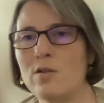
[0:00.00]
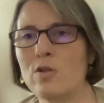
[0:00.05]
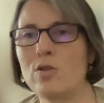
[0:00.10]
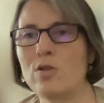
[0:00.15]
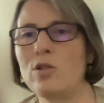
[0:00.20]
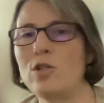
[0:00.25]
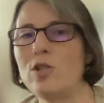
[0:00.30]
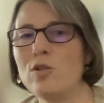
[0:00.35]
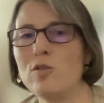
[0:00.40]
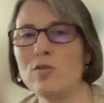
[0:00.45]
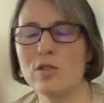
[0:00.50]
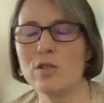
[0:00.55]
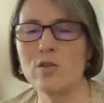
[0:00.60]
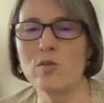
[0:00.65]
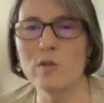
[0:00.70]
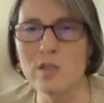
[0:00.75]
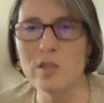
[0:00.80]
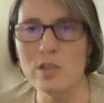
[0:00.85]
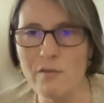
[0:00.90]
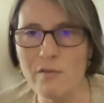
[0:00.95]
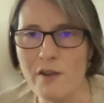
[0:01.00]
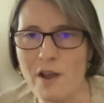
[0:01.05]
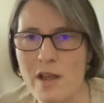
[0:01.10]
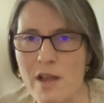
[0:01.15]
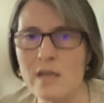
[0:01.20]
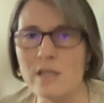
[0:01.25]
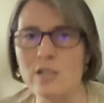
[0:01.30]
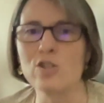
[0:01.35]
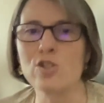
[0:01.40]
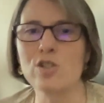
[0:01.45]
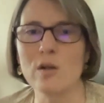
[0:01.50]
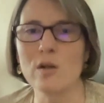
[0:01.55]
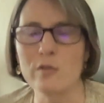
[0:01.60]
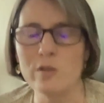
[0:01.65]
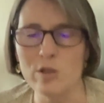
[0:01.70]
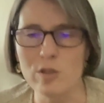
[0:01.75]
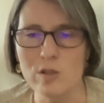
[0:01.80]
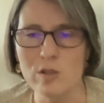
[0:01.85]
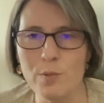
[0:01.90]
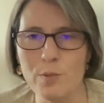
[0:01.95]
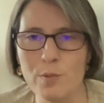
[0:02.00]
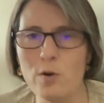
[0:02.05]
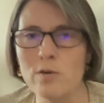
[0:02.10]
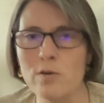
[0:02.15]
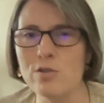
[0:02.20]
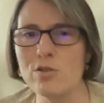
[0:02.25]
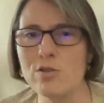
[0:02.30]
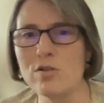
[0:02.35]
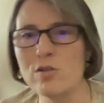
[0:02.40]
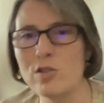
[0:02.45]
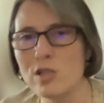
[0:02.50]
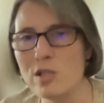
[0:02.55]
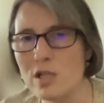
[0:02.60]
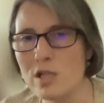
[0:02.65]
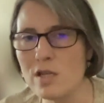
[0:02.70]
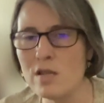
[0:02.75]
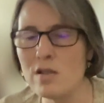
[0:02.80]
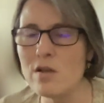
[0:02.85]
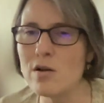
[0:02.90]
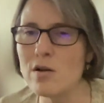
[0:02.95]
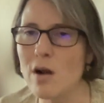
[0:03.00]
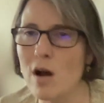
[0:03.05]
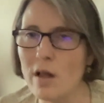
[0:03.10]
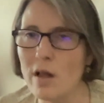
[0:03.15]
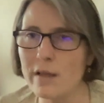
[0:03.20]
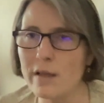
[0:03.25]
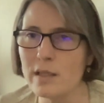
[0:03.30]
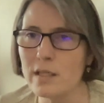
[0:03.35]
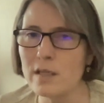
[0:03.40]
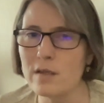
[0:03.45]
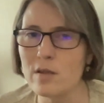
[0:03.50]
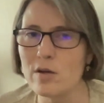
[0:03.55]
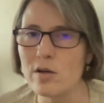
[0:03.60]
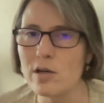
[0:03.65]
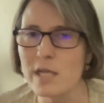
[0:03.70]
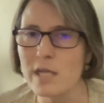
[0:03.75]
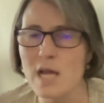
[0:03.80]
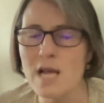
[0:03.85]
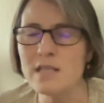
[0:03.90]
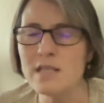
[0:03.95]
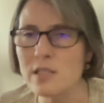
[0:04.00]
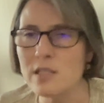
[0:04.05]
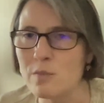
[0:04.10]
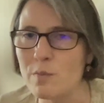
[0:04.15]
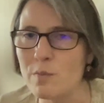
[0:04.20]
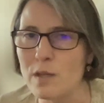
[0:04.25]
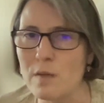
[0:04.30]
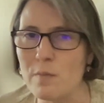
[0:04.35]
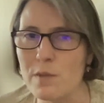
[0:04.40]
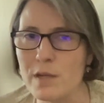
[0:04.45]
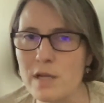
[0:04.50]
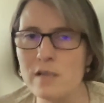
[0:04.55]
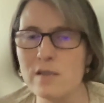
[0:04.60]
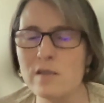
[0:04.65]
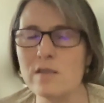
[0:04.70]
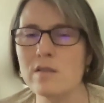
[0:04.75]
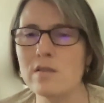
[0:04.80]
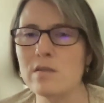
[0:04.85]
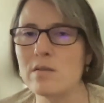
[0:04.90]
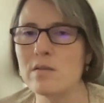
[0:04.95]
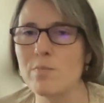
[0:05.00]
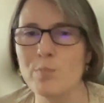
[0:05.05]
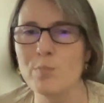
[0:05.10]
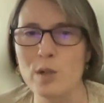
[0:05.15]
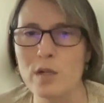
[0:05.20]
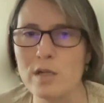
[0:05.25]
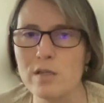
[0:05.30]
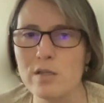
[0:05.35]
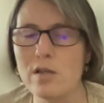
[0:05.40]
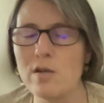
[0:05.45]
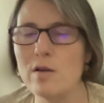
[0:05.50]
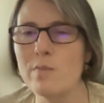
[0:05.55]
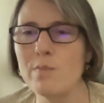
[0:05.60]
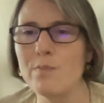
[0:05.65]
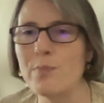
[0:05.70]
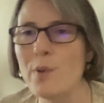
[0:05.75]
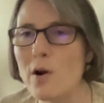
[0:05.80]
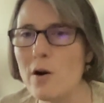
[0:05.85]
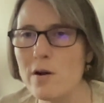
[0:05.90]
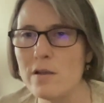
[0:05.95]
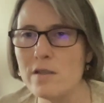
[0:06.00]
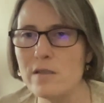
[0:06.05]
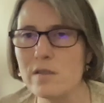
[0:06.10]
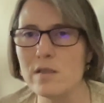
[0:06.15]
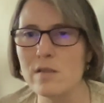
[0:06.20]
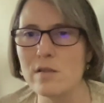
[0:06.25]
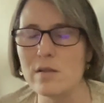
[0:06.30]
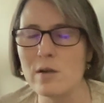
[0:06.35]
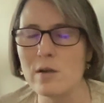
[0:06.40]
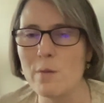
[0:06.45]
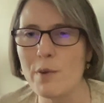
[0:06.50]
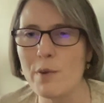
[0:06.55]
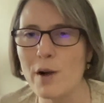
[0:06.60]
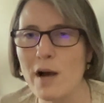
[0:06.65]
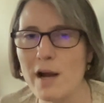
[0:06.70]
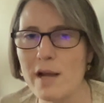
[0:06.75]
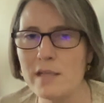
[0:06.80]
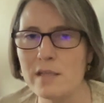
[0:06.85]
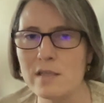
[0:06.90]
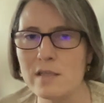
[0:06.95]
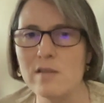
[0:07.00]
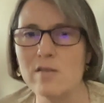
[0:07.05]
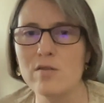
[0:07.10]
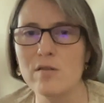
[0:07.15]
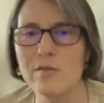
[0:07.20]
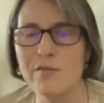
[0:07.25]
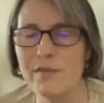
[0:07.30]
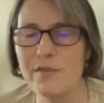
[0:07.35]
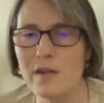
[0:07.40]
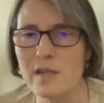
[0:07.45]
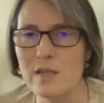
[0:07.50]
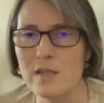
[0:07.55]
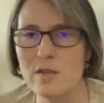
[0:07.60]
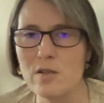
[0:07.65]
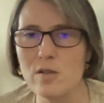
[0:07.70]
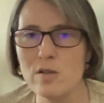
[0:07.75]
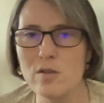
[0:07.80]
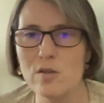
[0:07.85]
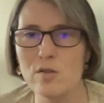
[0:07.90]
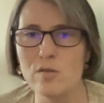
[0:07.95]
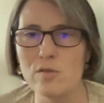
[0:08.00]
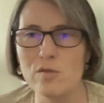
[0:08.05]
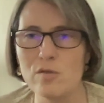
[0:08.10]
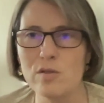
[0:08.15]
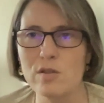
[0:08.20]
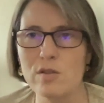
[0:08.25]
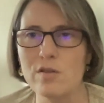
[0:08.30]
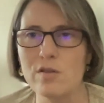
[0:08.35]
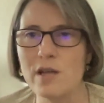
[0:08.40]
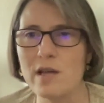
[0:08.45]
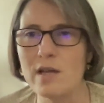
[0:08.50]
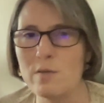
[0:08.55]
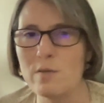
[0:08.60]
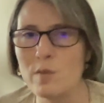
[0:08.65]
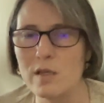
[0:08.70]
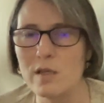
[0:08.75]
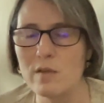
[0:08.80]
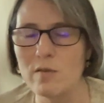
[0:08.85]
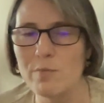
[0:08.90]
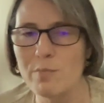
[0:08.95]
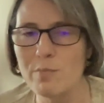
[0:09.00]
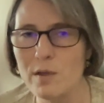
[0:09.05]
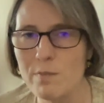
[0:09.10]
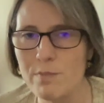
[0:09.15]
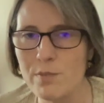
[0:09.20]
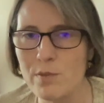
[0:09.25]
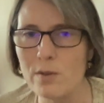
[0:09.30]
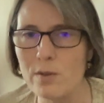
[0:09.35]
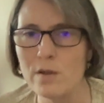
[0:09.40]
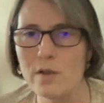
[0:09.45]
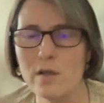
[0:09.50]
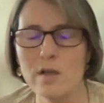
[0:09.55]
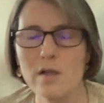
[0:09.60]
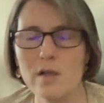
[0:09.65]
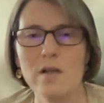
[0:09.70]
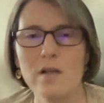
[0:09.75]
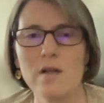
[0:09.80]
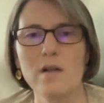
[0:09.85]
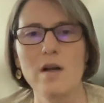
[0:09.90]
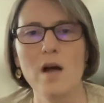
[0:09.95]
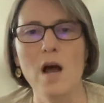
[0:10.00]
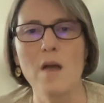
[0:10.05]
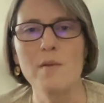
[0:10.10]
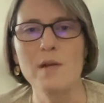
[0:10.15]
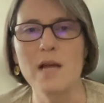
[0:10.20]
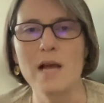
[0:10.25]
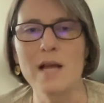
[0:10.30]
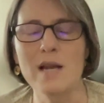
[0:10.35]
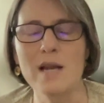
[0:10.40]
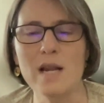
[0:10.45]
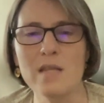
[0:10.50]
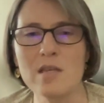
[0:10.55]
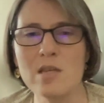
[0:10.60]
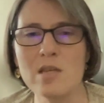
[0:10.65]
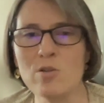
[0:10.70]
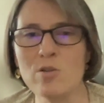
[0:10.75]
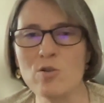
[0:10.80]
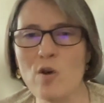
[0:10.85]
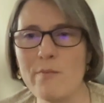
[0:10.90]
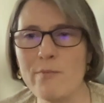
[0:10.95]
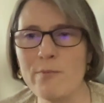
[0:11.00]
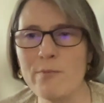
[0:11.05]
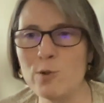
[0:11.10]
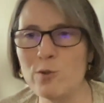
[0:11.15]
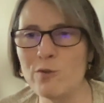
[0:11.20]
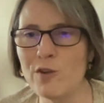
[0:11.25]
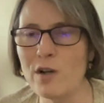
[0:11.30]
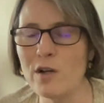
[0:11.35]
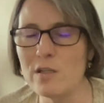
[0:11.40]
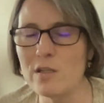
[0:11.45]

use it to his advantage, tell his supporters, you see, they're against me because they're partisan, they're biased, they're the fake news, they're the enemy of the people. I mean, and I think Trump was very